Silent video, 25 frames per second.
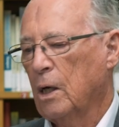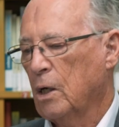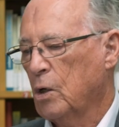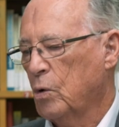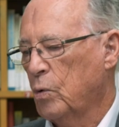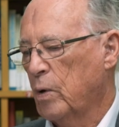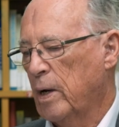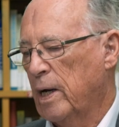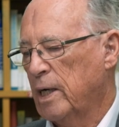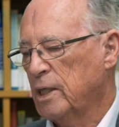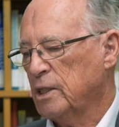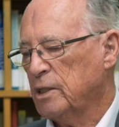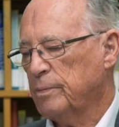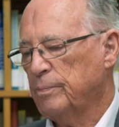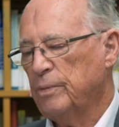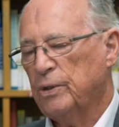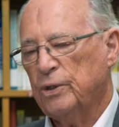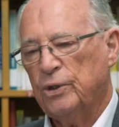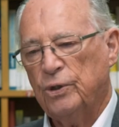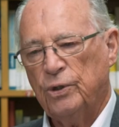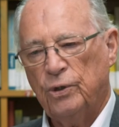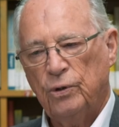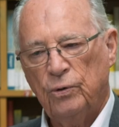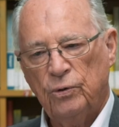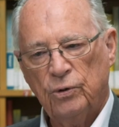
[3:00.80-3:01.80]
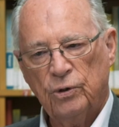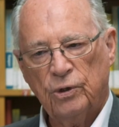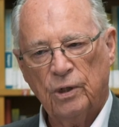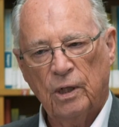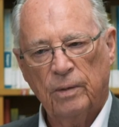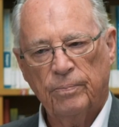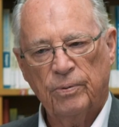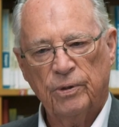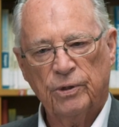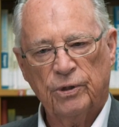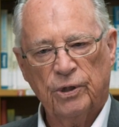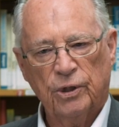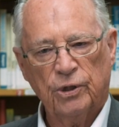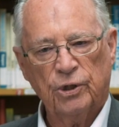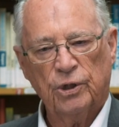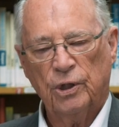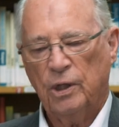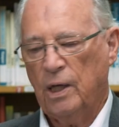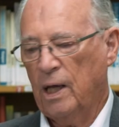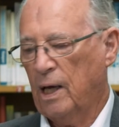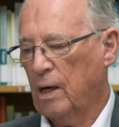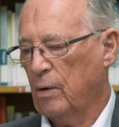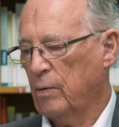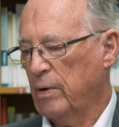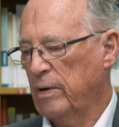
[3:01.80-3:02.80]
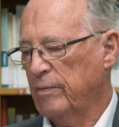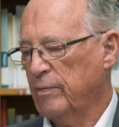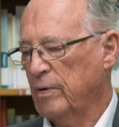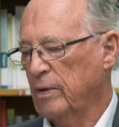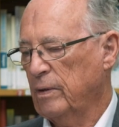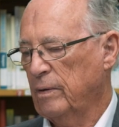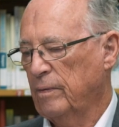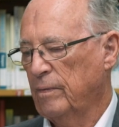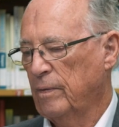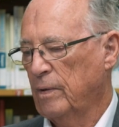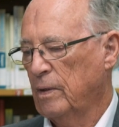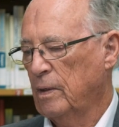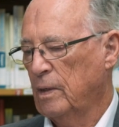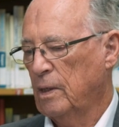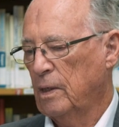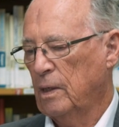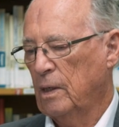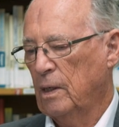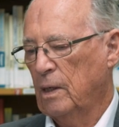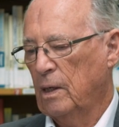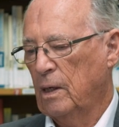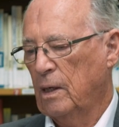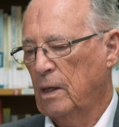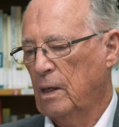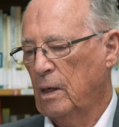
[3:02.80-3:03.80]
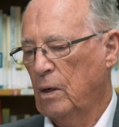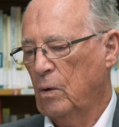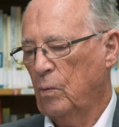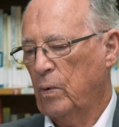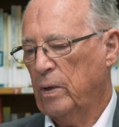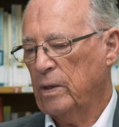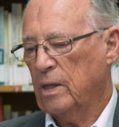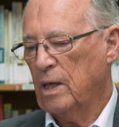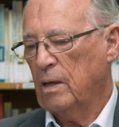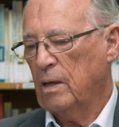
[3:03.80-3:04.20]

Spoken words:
Choirs misuse their position, however, when